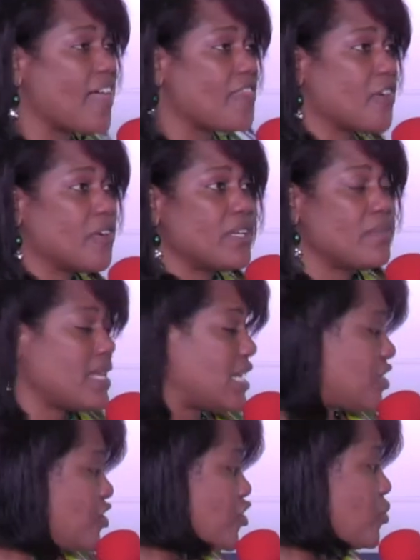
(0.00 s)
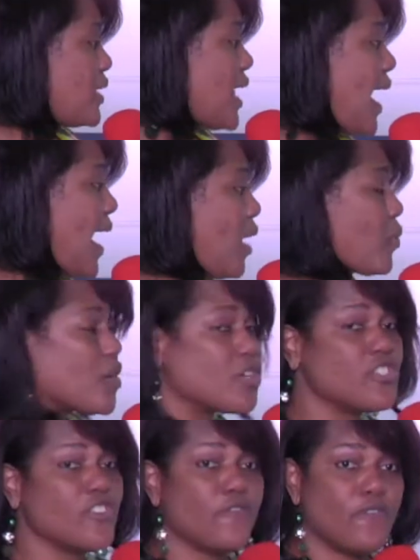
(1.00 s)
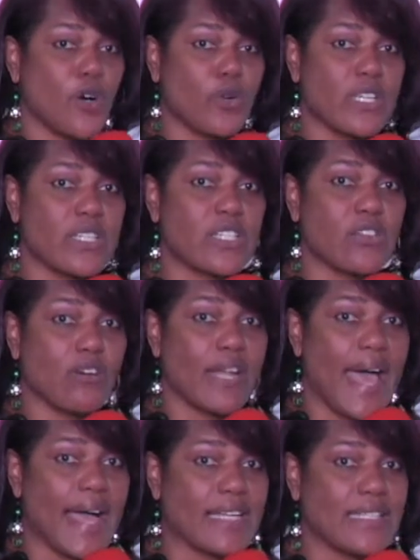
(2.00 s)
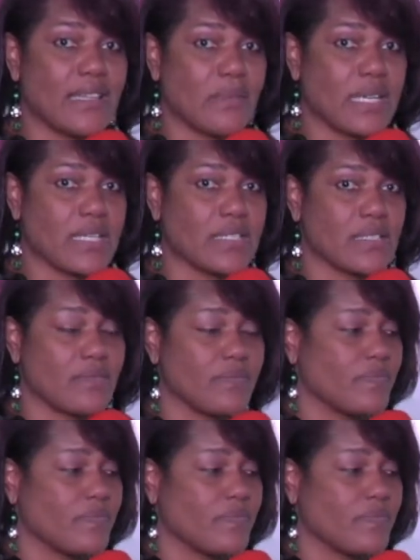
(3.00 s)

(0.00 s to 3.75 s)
30 minutes to an hour to focus on academics.